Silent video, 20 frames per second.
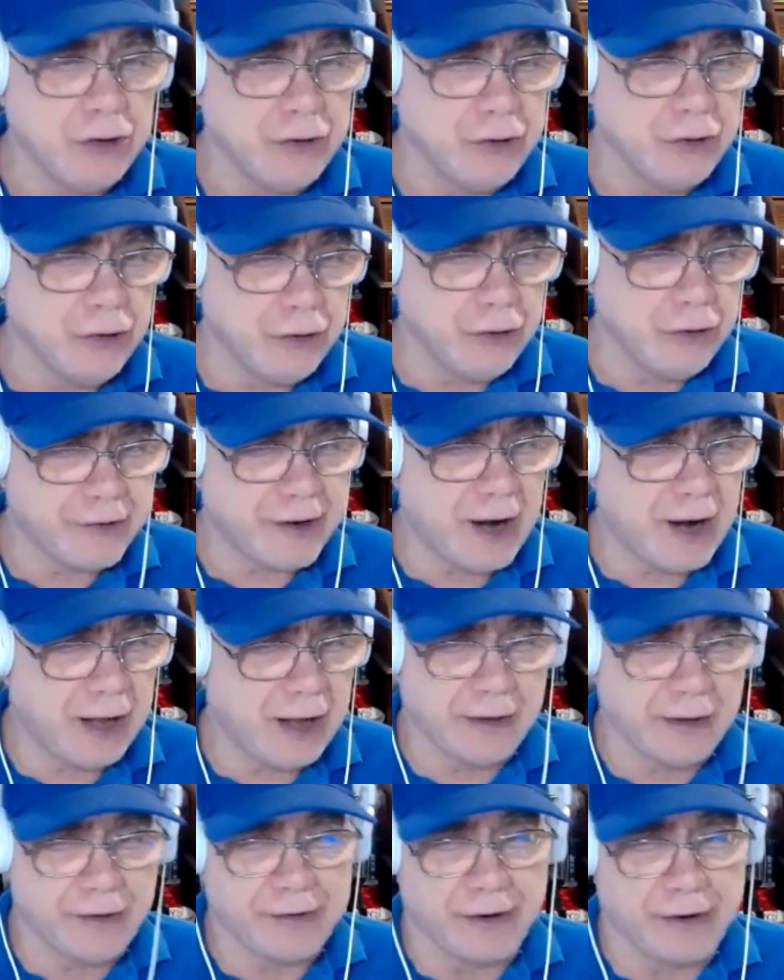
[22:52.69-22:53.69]
your
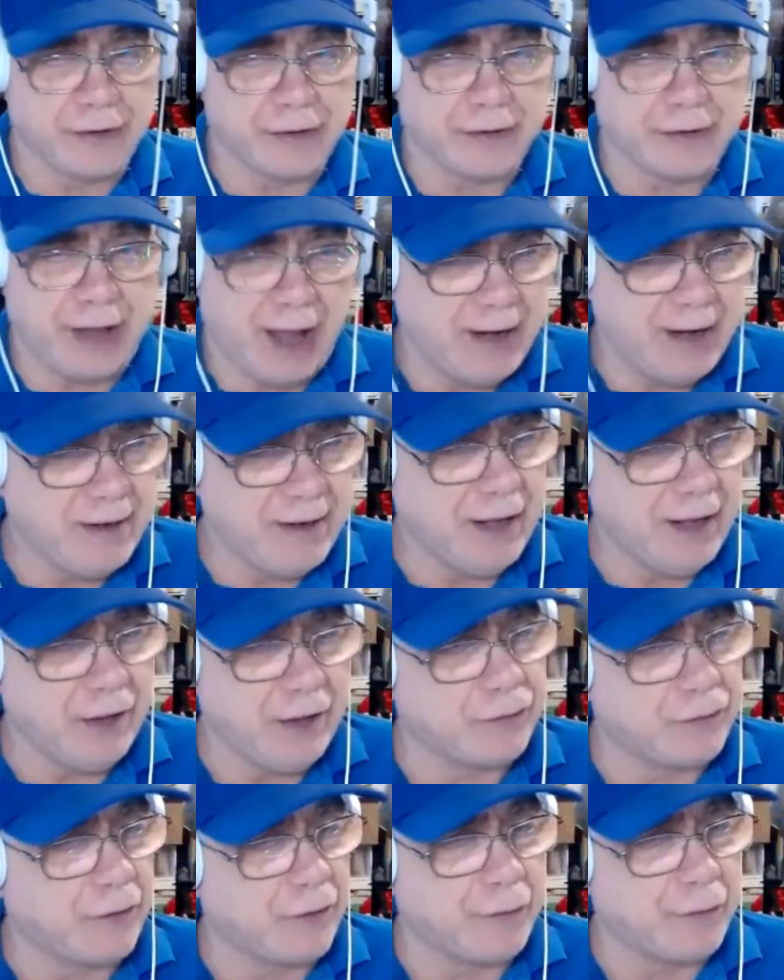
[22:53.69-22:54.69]
challenges and
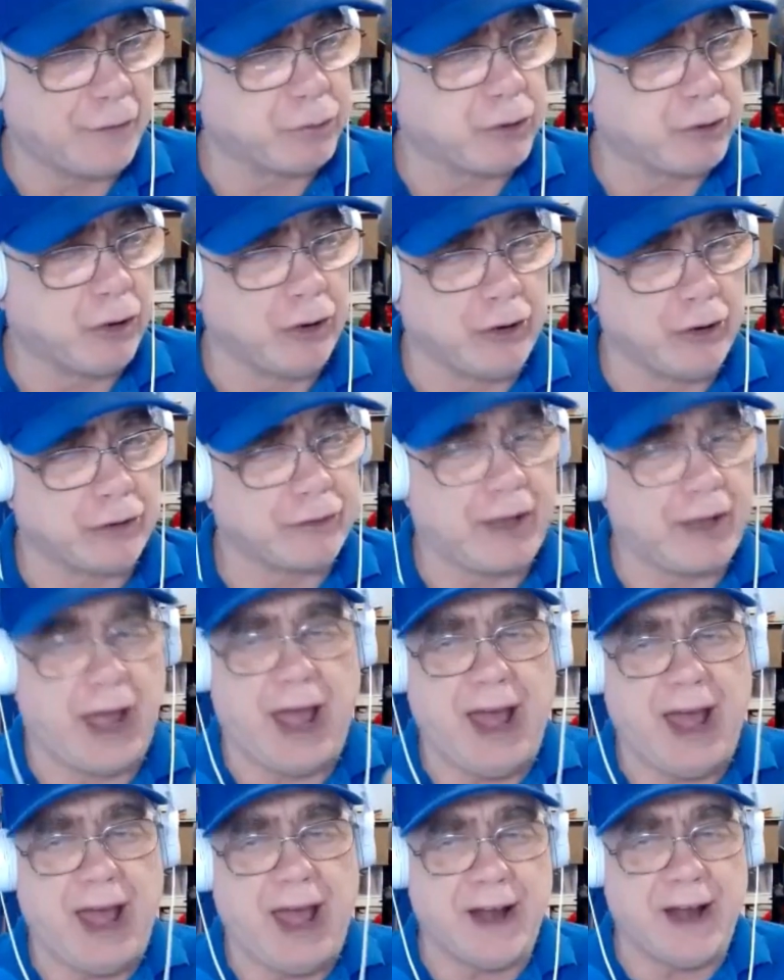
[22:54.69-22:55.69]
needs with employers
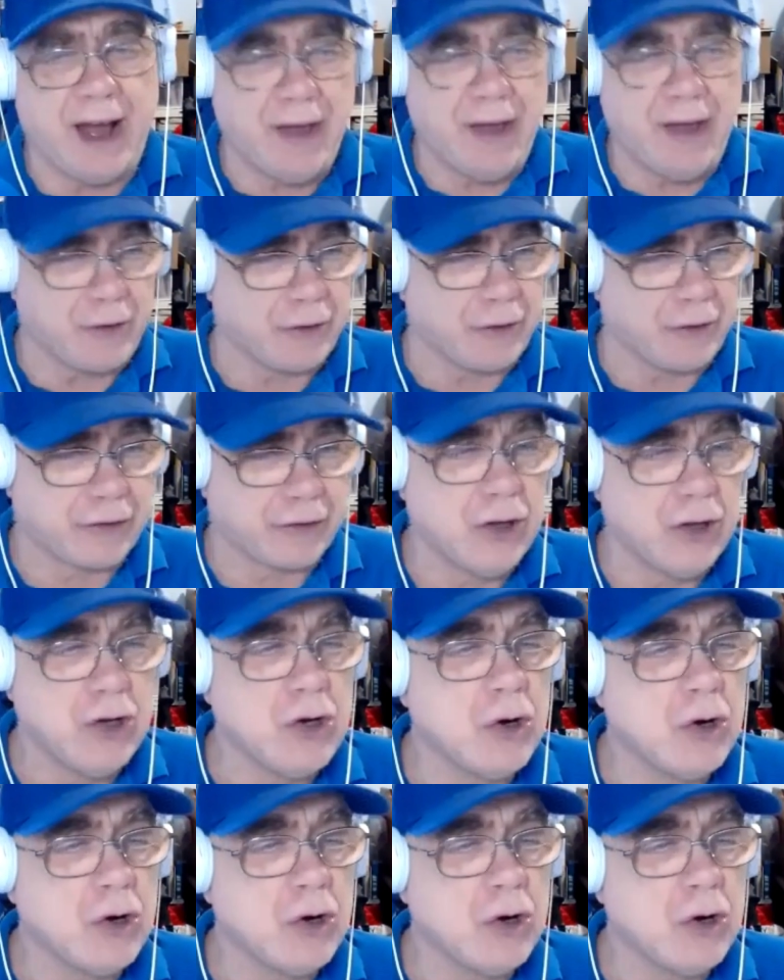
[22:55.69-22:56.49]
and others.